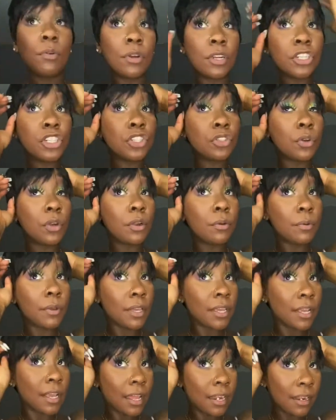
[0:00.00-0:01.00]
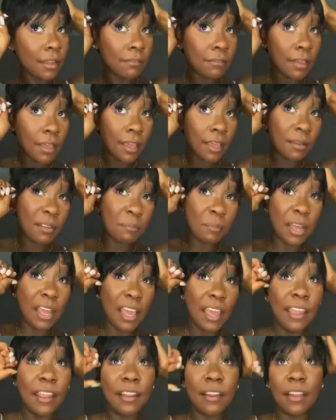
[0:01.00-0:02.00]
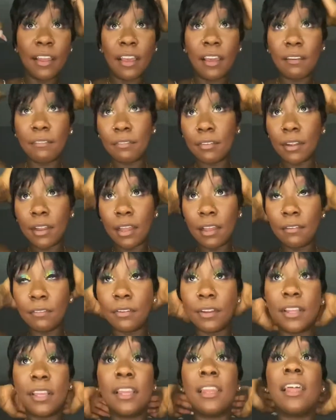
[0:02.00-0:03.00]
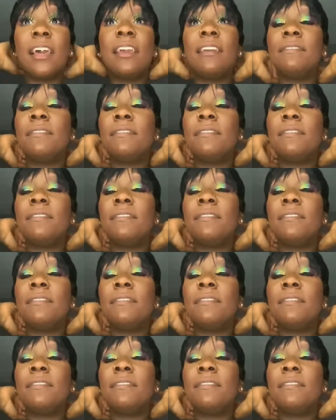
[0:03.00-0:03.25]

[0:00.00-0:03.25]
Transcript: a short wig. I never had my hair ever in life